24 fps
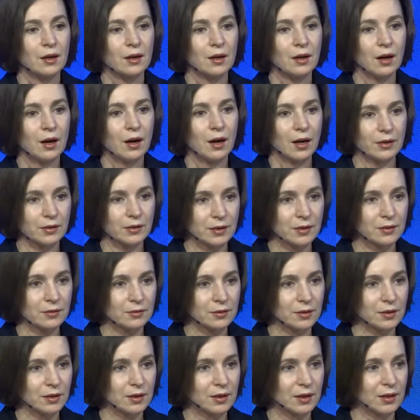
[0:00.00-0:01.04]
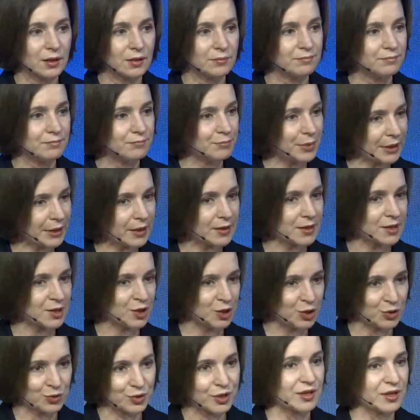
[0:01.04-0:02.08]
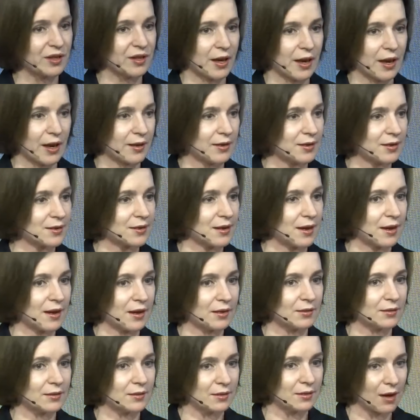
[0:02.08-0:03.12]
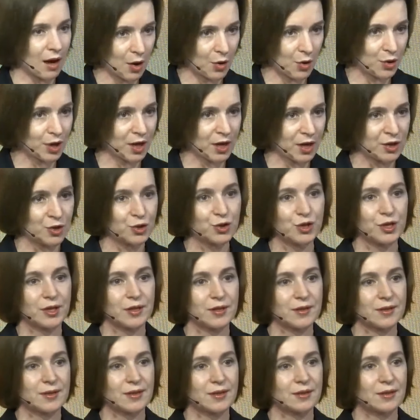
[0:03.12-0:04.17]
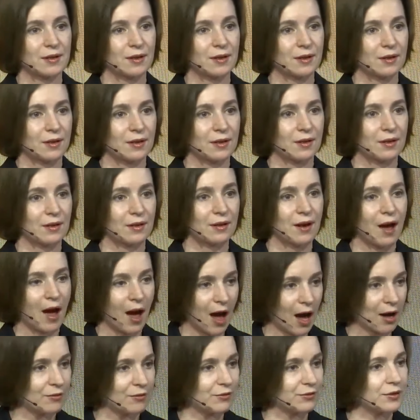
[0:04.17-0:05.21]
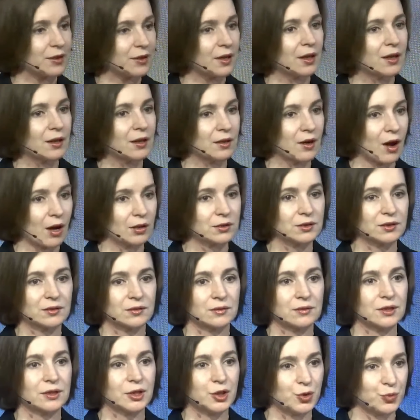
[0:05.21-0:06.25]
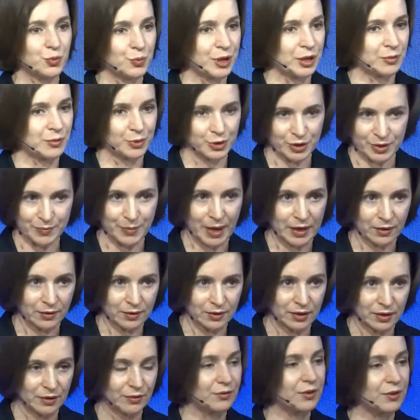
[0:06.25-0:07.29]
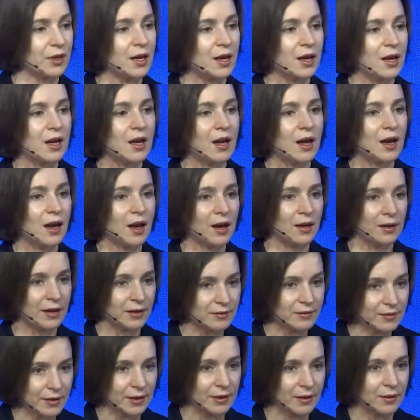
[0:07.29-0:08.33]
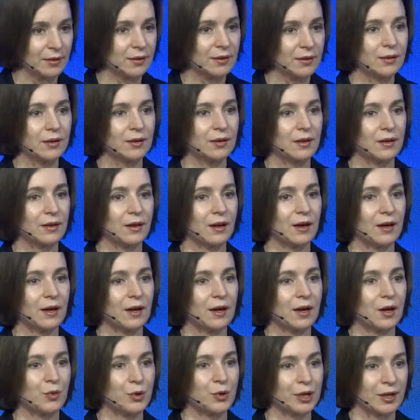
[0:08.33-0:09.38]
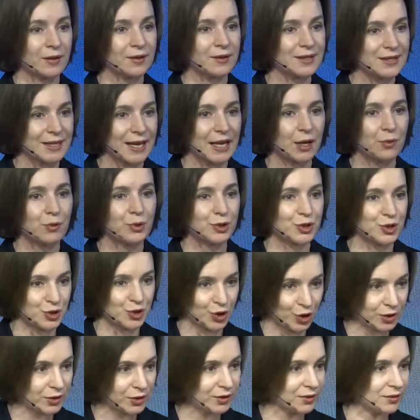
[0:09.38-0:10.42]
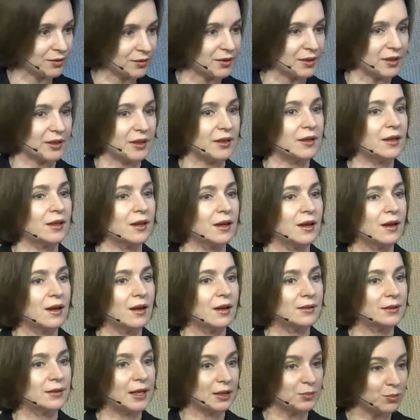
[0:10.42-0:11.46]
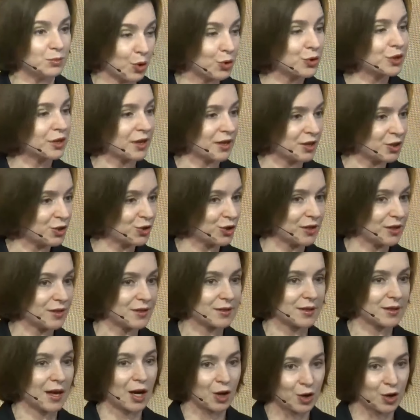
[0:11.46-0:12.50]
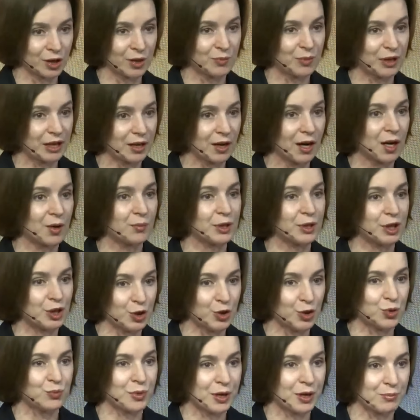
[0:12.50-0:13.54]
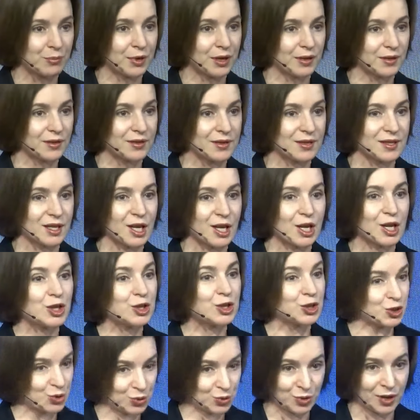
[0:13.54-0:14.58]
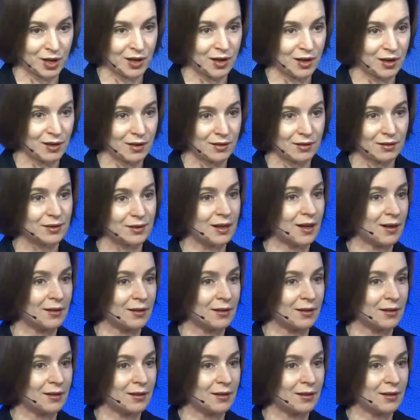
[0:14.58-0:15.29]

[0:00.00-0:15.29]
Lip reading: I think the biggest news here is that our countries have gotten the European perspective. And I think we can say with certainty that both countries are going to become EU members sooner than